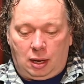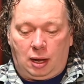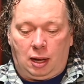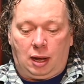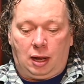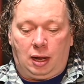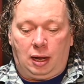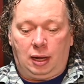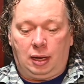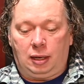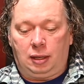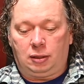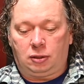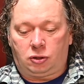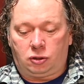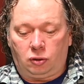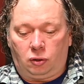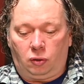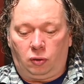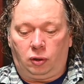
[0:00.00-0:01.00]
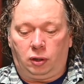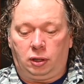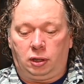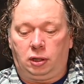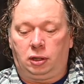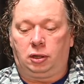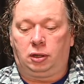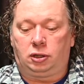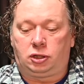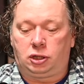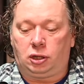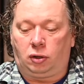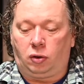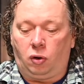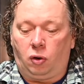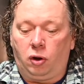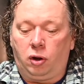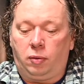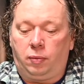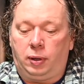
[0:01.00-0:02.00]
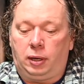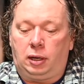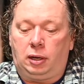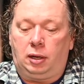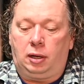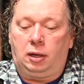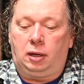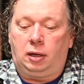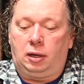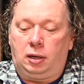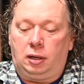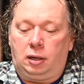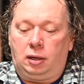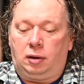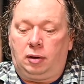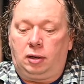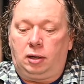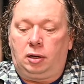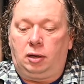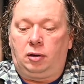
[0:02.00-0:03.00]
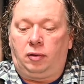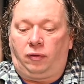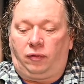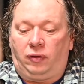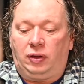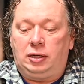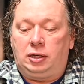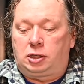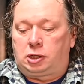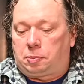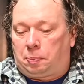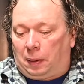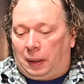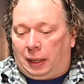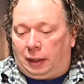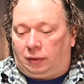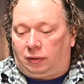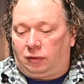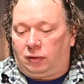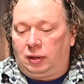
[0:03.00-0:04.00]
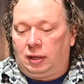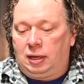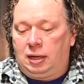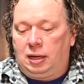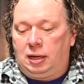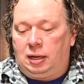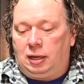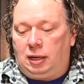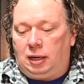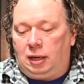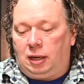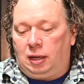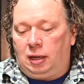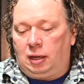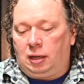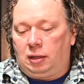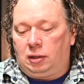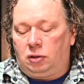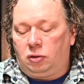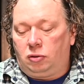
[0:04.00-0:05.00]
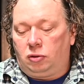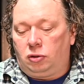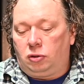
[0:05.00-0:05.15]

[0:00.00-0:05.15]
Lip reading: I saw a Shagoi with a fin split. Can